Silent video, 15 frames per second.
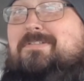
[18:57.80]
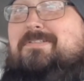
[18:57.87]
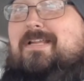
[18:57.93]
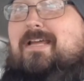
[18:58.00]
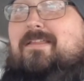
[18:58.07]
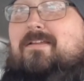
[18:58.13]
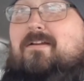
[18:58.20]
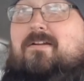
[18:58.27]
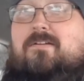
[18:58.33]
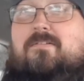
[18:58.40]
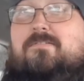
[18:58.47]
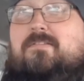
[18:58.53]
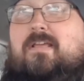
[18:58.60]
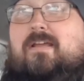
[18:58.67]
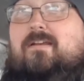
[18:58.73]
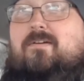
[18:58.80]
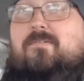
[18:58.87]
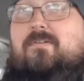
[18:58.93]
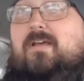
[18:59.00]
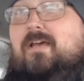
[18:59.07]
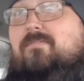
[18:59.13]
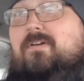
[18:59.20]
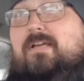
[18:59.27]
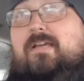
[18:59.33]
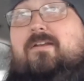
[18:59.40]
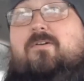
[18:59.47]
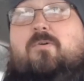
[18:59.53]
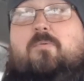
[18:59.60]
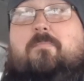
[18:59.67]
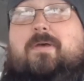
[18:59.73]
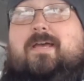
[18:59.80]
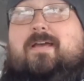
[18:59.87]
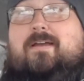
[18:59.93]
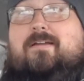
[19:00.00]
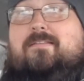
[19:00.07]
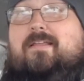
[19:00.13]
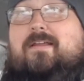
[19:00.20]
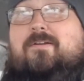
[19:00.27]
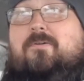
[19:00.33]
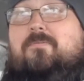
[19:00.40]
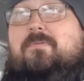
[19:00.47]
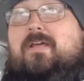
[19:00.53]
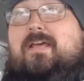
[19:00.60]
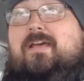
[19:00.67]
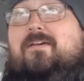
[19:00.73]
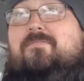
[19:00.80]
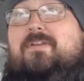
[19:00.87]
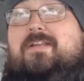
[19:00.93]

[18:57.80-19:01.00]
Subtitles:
stay there because they don't have a get home bag, they don't have